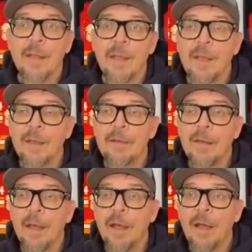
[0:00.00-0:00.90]
and
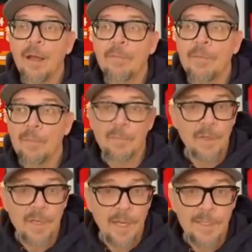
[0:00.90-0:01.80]

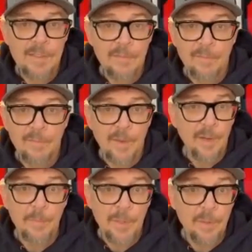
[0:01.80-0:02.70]
different kinds of
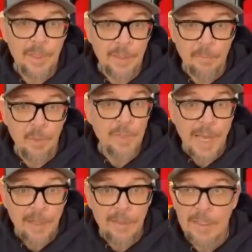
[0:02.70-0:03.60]
therapeutic
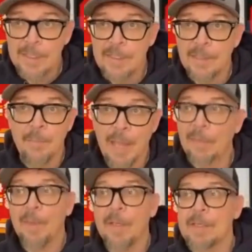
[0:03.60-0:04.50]
modalities and
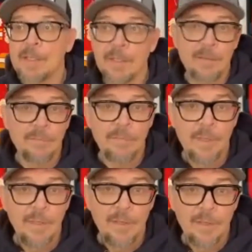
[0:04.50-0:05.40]
methods and,
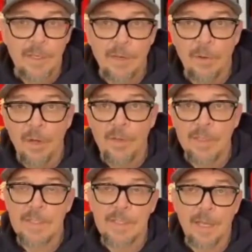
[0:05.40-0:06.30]
all
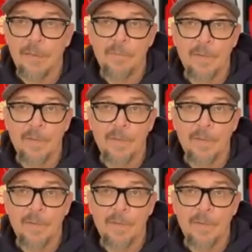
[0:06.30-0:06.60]
this stuff.